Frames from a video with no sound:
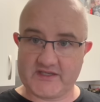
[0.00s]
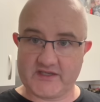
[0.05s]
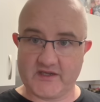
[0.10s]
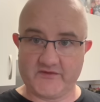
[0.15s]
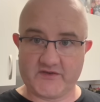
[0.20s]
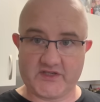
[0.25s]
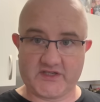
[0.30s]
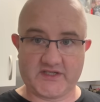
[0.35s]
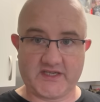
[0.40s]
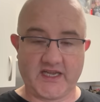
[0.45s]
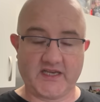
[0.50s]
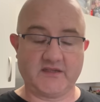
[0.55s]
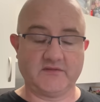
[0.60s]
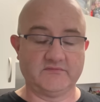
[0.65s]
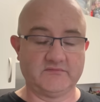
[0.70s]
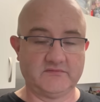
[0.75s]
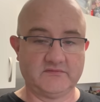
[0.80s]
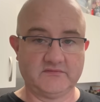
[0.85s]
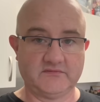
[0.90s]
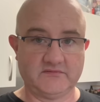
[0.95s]
that I've just said.
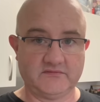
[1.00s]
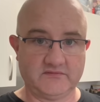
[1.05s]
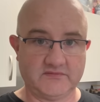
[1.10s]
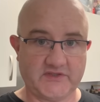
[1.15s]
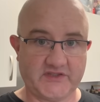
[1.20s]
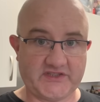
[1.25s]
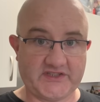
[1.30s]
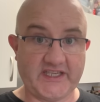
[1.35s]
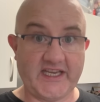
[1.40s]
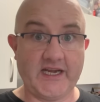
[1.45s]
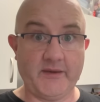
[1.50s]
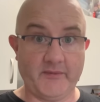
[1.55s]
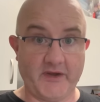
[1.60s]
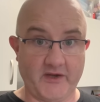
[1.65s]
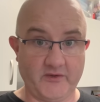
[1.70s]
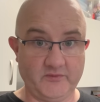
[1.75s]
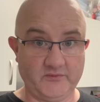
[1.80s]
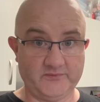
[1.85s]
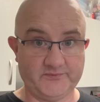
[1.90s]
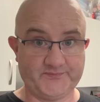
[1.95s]
See you in a
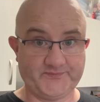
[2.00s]
moment.